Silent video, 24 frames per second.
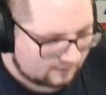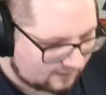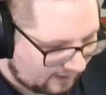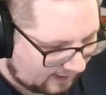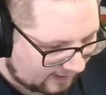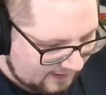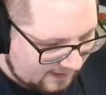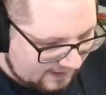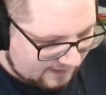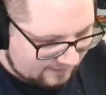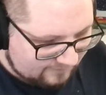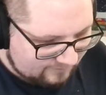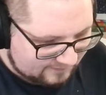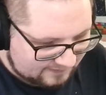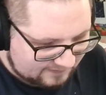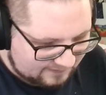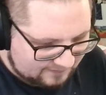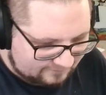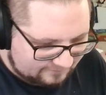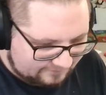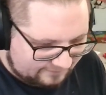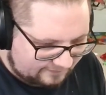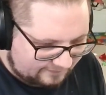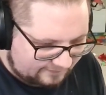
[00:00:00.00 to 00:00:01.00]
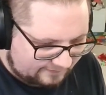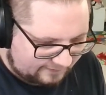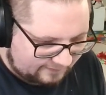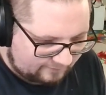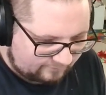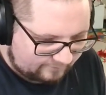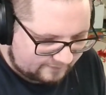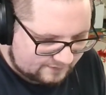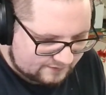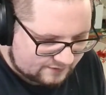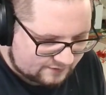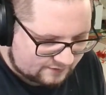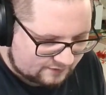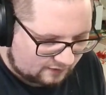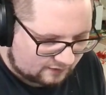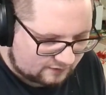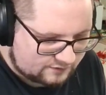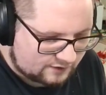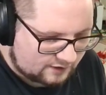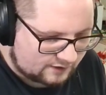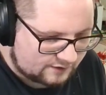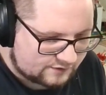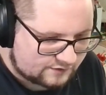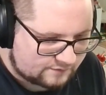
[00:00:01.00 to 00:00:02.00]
I didn't even need the Lily here. We just Scar Charge